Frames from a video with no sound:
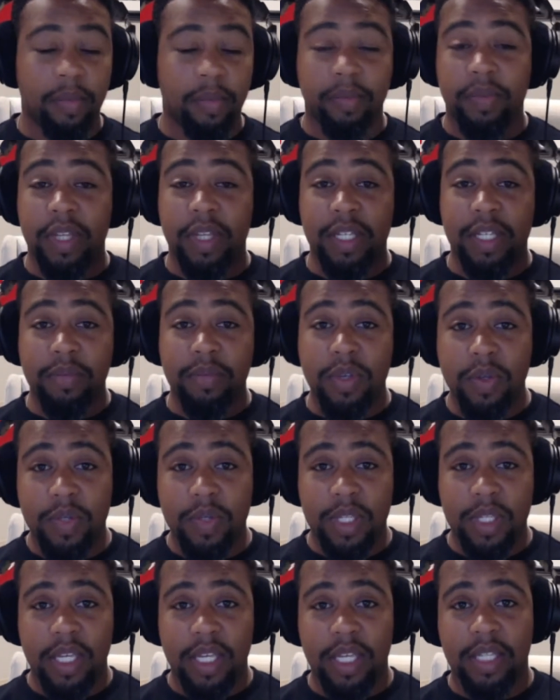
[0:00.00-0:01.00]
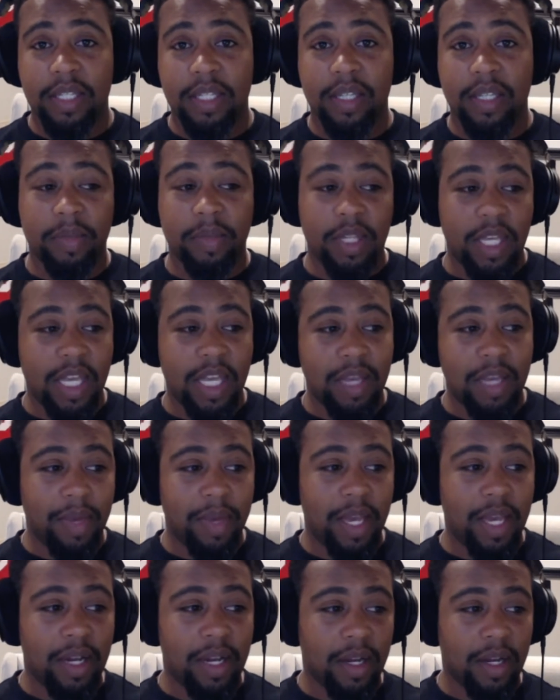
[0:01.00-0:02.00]
This music is something he
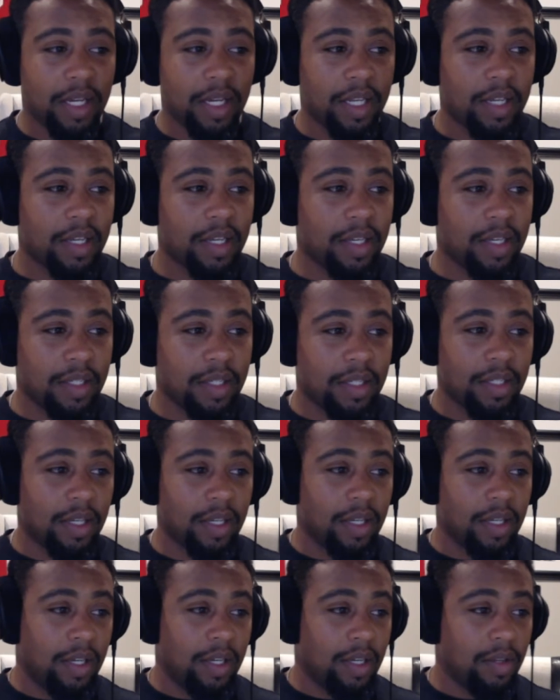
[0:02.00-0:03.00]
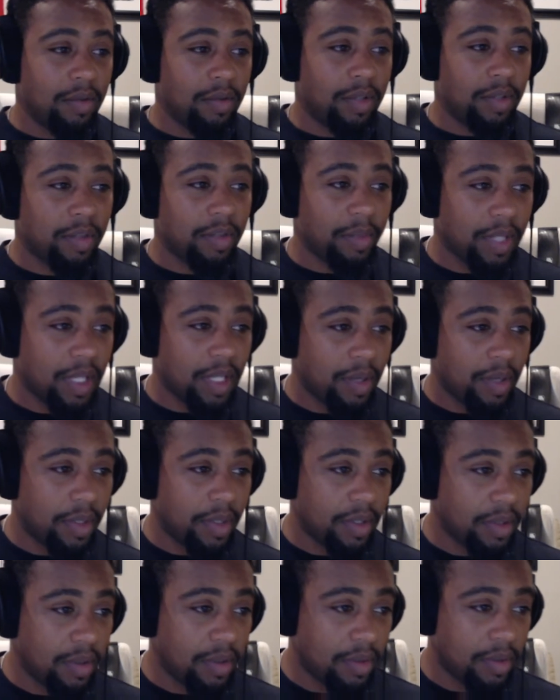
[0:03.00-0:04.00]
made on his
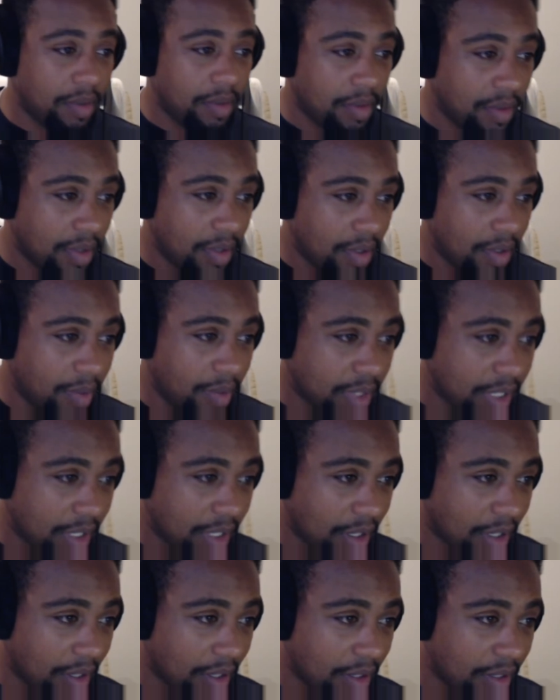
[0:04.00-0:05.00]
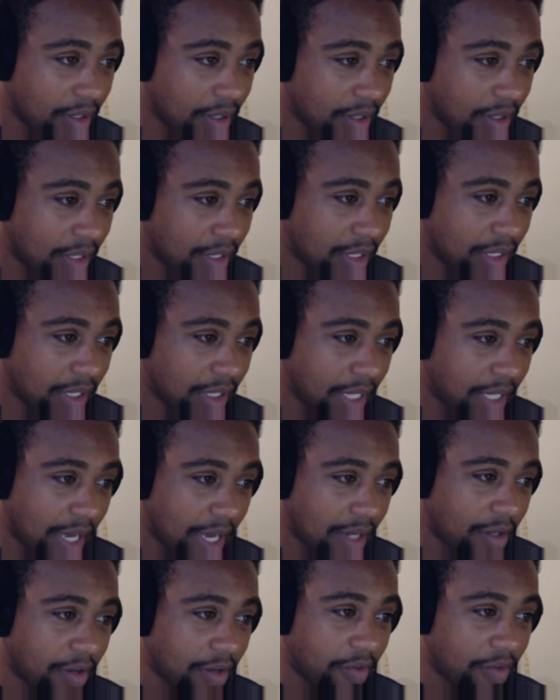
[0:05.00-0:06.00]
Wishimadabadoo. What's it called? Yeah, I
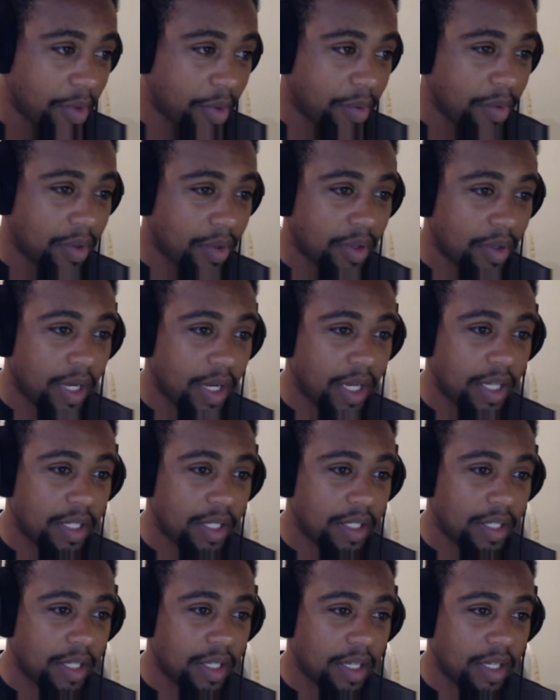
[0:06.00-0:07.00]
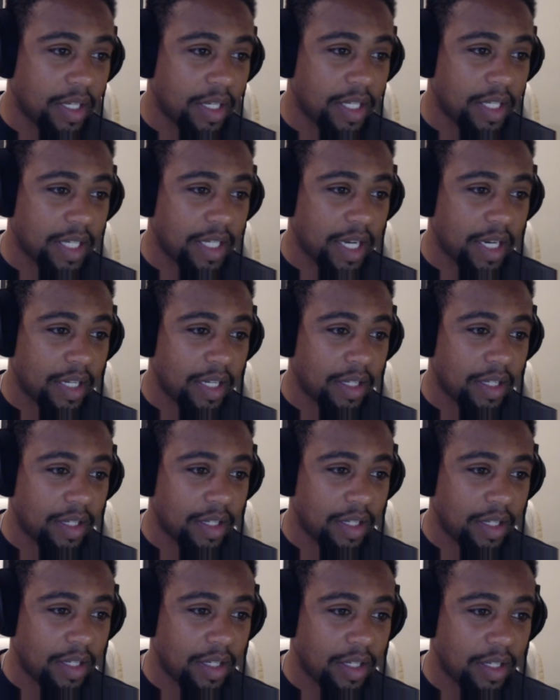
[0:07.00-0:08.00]
don't even remember. It's he's got
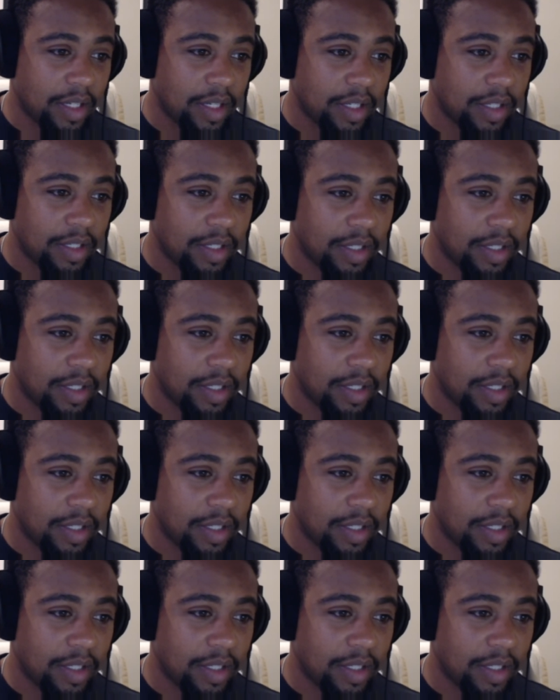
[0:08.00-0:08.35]
a